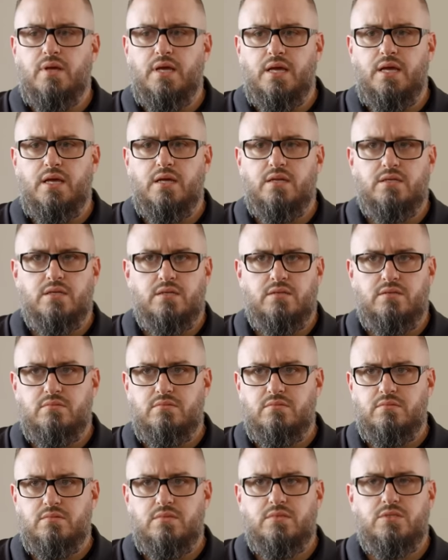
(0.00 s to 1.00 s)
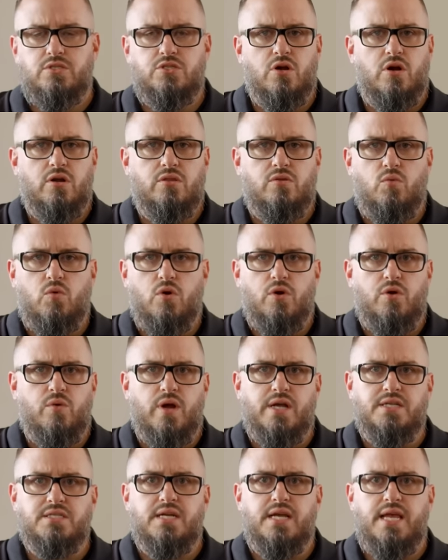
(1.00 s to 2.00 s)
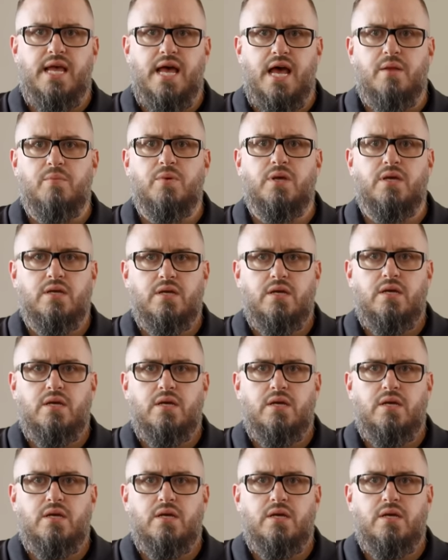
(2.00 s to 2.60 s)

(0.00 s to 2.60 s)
and to start the Warrior Rising Academy.